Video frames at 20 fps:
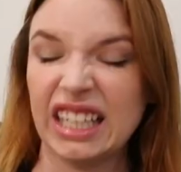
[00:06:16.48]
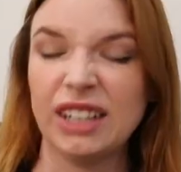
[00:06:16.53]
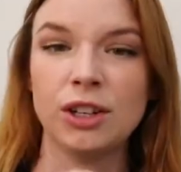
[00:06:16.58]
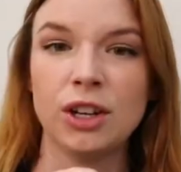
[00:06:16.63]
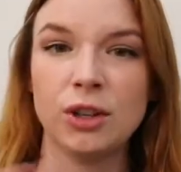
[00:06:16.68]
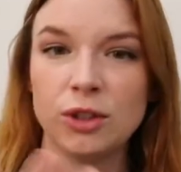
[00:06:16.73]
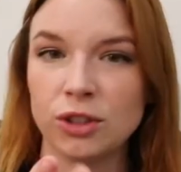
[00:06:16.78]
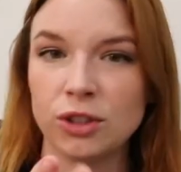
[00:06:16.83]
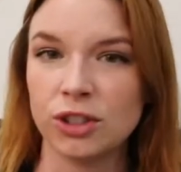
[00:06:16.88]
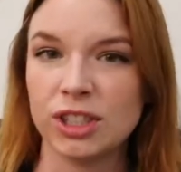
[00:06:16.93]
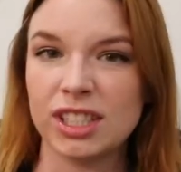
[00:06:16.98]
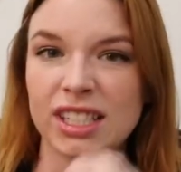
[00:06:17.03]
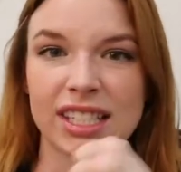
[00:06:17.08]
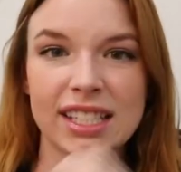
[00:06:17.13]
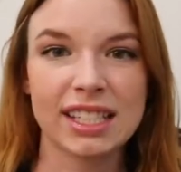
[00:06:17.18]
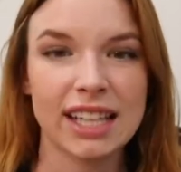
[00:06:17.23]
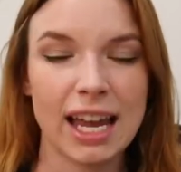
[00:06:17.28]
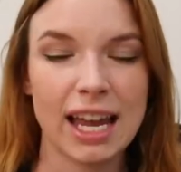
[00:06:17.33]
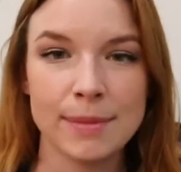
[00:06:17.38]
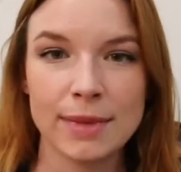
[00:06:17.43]
don't know, you're just
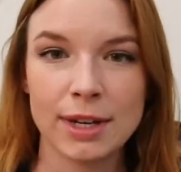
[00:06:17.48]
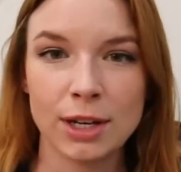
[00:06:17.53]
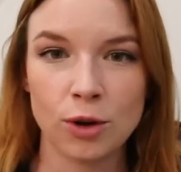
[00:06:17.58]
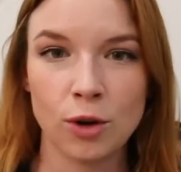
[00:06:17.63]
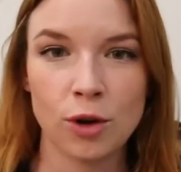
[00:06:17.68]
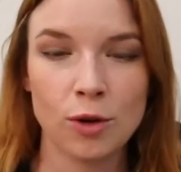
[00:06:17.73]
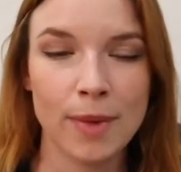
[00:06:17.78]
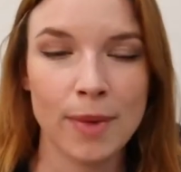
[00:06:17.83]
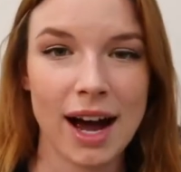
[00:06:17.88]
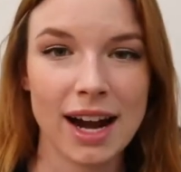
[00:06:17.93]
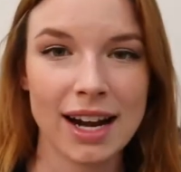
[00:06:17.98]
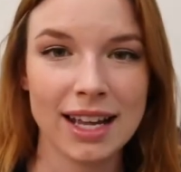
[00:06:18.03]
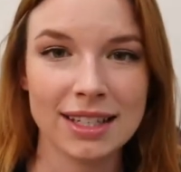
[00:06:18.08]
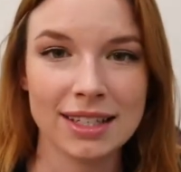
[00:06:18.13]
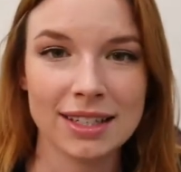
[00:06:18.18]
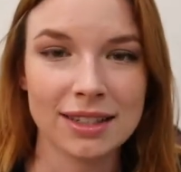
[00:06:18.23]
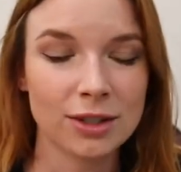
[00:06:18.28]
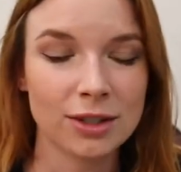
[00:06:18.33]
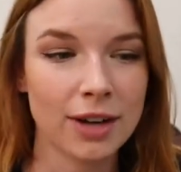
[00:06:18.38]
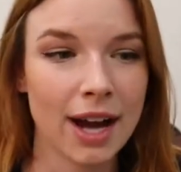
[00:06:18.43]
slamming your whole body
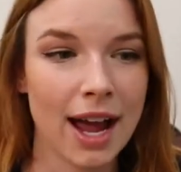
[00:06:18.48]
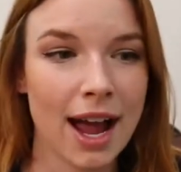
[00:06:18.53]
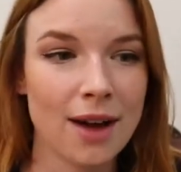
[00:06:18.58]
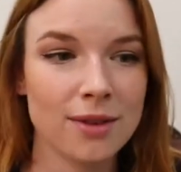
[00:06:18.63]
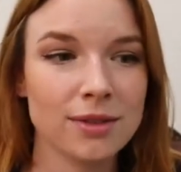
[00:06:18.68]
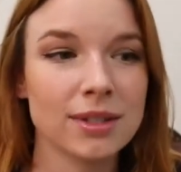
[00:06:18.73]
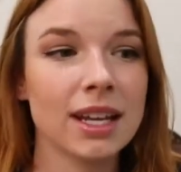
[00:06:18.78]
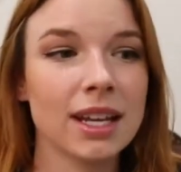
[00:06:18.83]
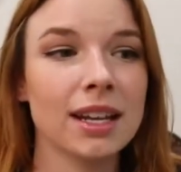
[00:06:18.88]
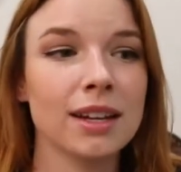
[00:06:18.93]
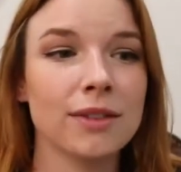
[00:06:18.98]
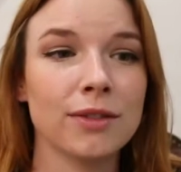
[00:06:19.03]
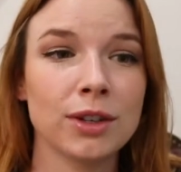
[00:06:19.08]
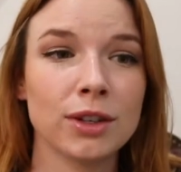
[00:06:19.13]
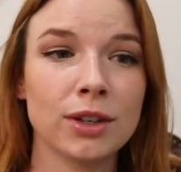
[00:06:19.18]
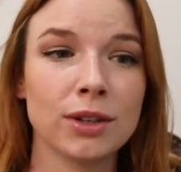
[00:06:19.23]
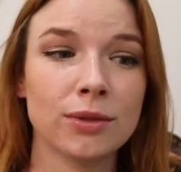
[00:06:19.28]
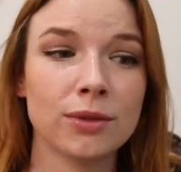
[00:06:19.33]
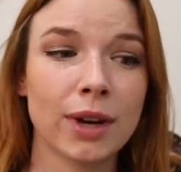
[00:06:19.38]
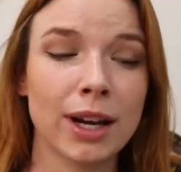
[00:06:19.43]
into the ground, and if
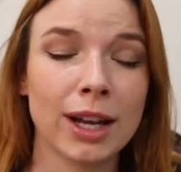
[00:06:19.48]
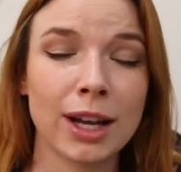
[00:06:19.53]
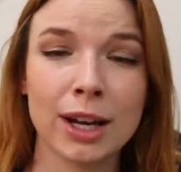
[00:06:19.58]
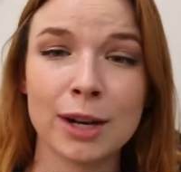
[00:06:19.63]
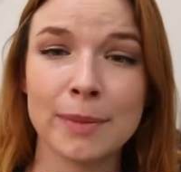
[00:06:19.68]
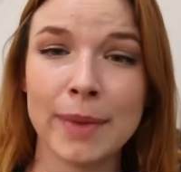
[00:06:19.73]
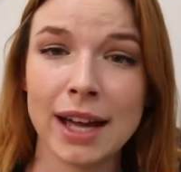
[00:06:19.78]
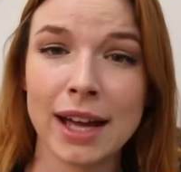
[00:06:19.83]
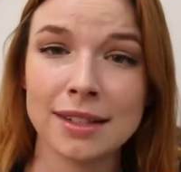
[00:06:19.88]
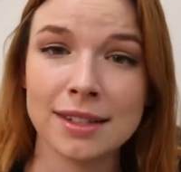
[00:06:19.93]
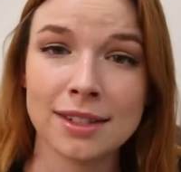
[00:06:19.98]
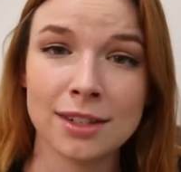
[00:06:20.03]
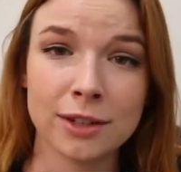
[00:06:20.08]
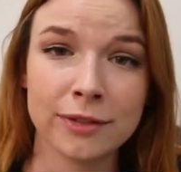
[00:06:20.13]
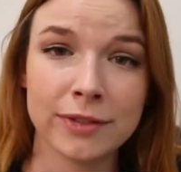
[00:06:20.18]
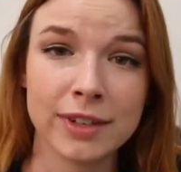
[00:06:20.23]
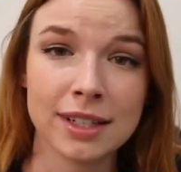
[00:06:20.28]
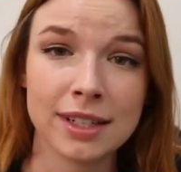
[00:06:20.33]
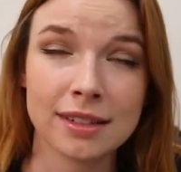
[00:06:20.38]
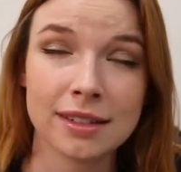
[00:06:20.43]
you're running on a bad
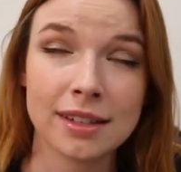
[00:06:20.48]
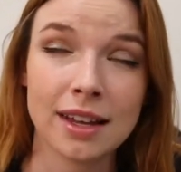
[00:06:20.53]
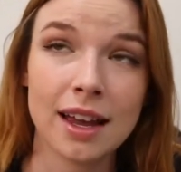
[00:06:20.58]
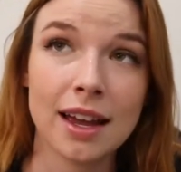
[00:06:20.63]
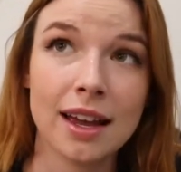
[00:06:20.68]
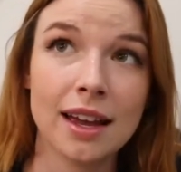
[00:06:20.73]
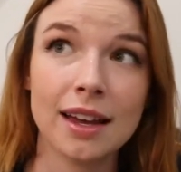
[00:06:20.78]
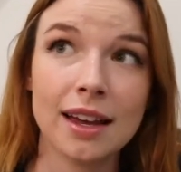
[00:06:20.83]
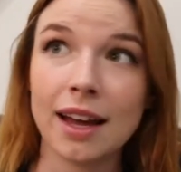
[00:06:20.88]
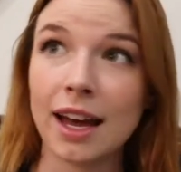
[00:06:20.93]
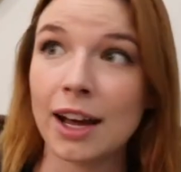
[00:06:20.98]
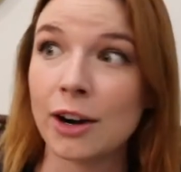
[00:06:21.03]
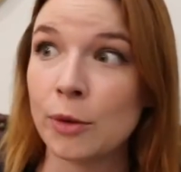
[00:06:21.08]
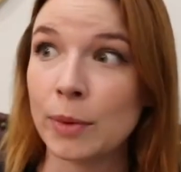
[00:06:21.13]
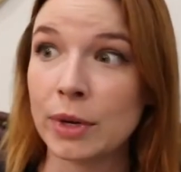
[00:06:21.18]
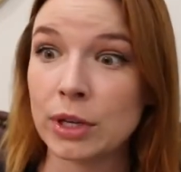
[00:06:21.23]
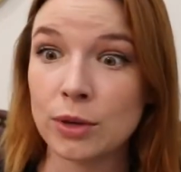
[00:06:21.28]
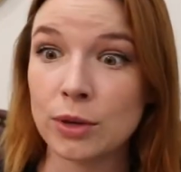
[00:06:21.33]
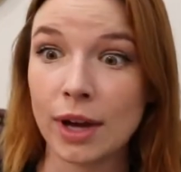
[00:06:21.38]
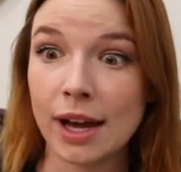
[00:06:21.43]
surface, I don't
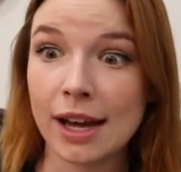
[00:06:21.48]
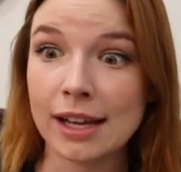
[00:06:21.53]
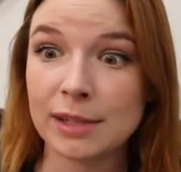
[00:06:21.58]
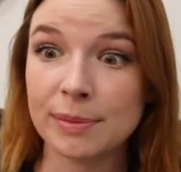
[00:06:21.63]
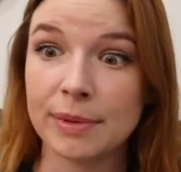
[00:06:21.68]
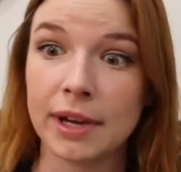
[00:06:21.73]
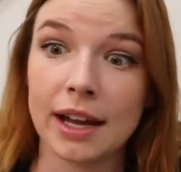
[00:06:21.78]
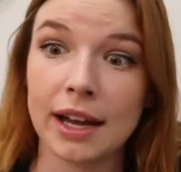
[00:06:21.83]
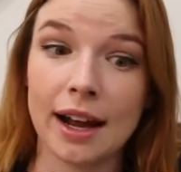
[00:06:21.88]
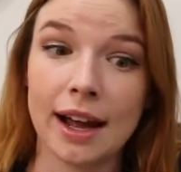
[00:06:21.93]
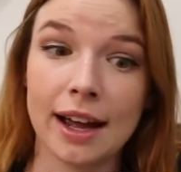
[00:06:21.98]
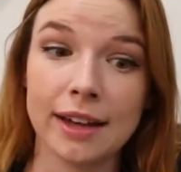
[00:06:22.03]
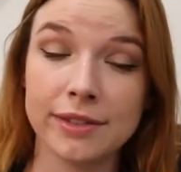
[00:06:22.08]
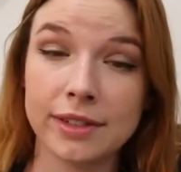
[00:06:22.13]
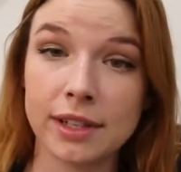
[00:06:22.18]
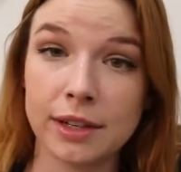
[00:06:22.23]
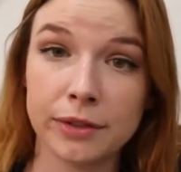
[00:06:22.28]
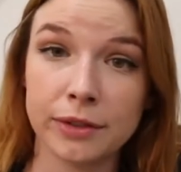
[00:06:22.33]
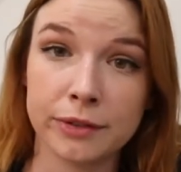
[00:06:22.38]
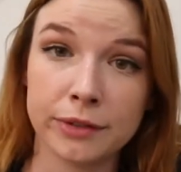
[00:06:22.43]
know about you guys, but I've
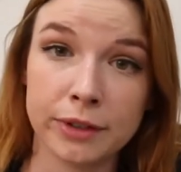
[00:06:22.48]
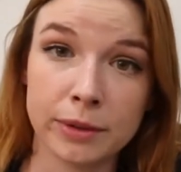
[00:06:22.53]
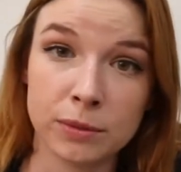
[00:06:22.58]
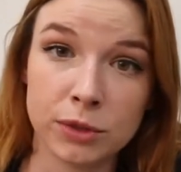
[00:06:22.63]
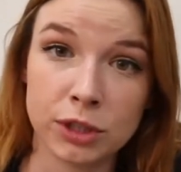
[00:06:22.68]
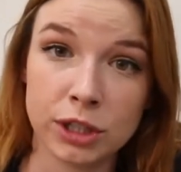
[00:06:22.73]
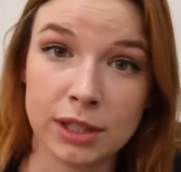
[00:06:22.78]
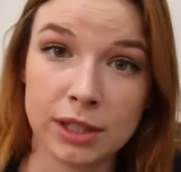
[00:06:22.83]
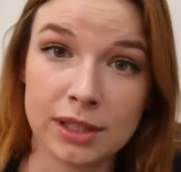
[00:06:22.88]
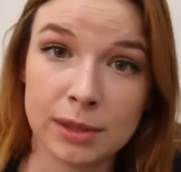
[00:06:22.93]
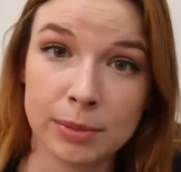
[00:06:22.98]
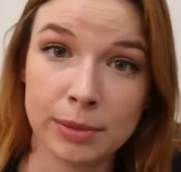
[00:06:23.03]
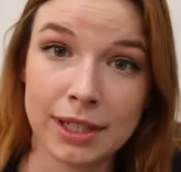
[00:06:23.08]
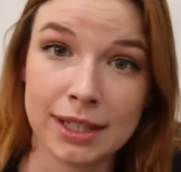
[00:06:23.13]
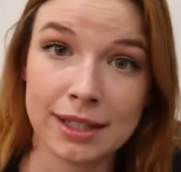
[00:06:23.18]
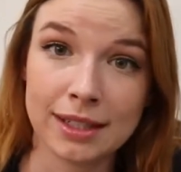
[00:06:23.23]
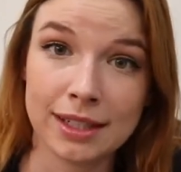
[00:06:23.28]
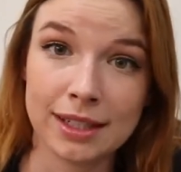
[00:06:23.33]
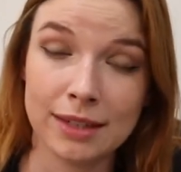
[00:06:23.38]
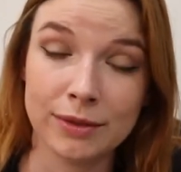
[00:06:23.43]
suffered from shin
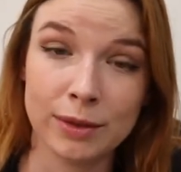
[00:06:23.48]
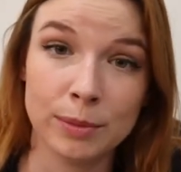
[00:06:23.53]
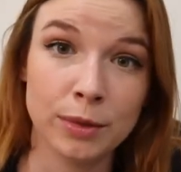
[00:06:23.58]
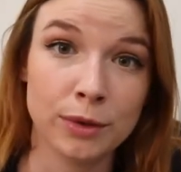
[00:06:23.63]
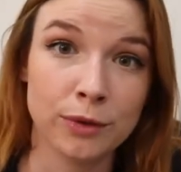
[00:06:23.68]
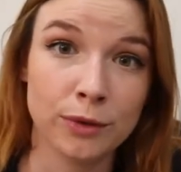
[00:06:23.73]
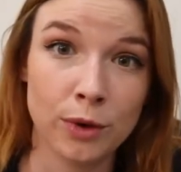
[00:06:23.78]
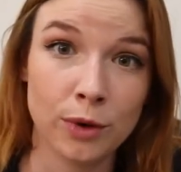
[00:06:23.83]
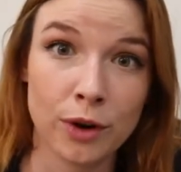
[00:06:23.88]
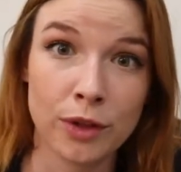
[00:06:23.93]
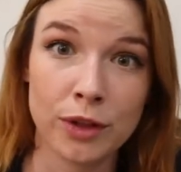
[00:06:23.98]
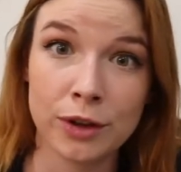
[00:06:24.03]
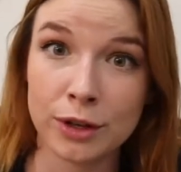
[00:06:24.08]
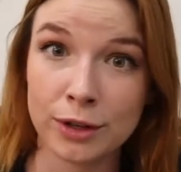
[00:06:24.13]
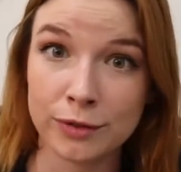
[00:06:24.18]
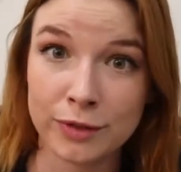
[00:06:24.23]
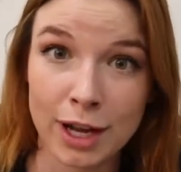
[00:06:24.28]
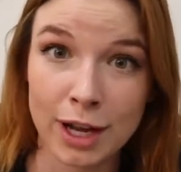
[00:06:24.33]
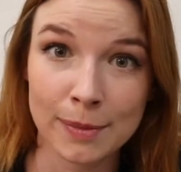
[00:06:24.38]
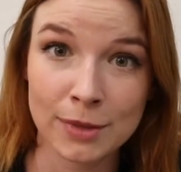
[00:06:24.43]
splints even before the
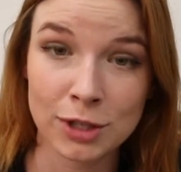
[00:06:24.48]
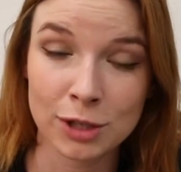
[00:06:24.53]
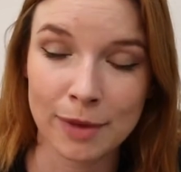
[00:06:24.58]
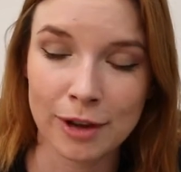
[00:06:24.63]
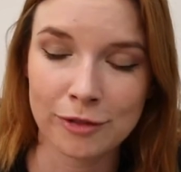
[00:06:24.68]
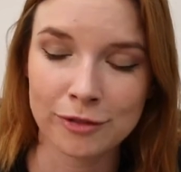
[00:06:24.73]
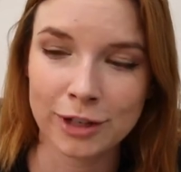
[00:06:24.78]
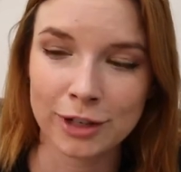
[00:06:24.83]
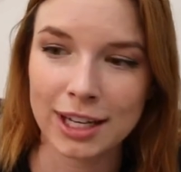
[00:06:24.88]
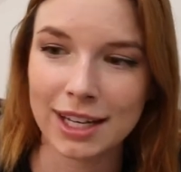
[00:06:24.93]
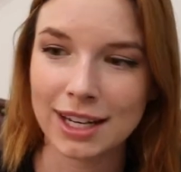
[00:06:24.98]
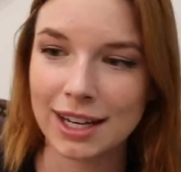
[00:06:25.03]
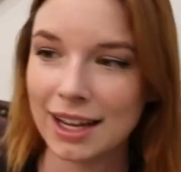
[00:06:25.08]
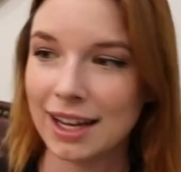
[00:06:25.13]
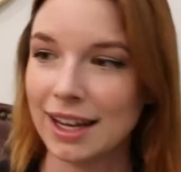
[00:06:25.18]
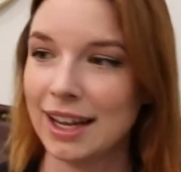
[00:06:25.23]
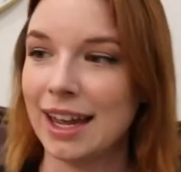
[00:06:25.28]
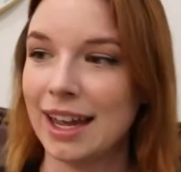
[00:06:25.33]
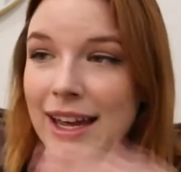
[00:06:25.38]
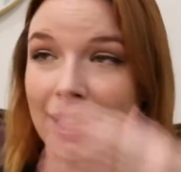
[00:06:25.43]
nerve damage in my foot,
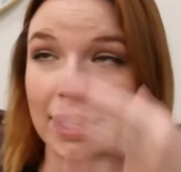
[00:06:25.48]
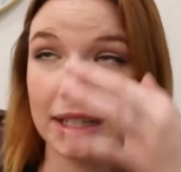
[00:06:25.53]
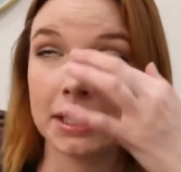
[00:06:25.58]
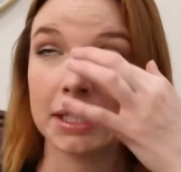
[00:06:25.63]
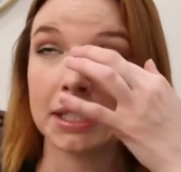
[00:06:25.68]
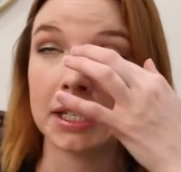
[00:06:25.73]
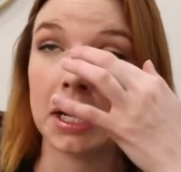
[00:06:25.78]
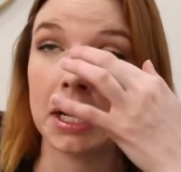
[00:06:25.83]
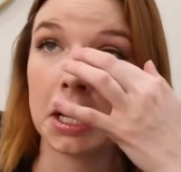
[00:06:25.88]
and